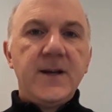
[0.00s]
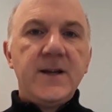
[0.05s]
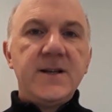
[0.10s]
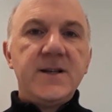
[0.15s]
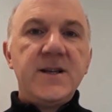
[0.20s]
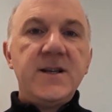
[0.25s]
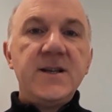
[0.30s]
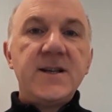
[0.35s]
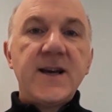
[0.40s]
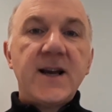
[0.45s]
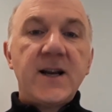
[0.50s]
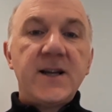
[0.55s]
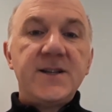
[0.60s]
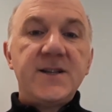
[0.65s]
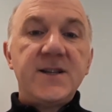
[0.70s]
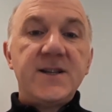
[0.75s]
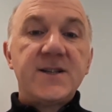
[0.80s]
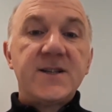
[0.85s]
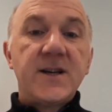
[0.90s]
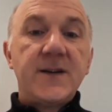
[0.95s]
Tyndale had
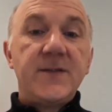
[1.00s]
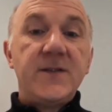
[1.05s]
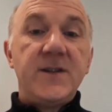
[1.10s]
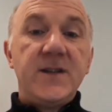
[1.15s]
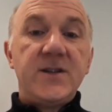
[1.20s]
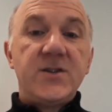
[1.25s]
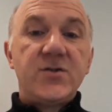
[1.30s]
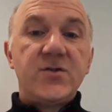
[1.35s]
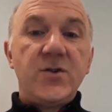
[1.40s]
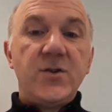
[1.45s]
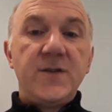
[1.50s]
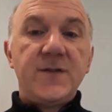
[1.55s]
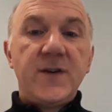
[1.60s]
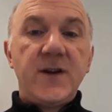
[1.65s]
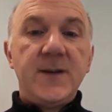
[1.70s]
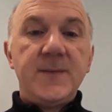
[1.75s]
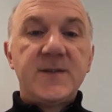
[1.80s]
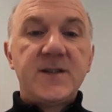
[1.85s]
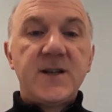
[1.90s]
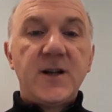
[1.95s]
discovered this truth for
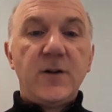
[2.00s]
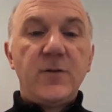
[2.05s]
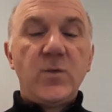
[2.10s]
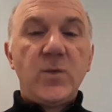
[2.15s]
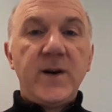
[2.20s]
himself